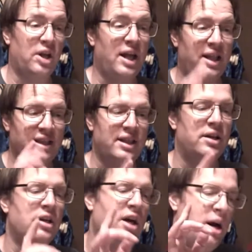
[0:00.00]
And I like I said,
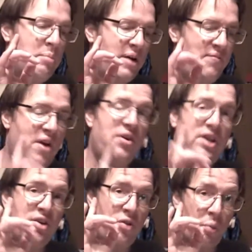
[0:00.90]
my
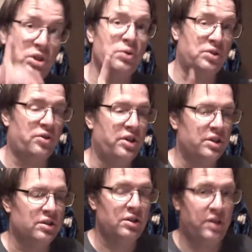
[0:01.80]
favorite the original
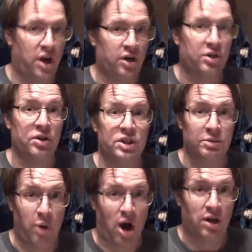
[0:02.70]
series character is
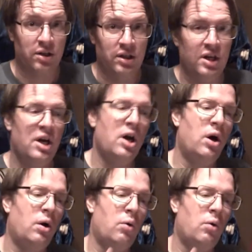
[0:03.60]
Spock. Sulu.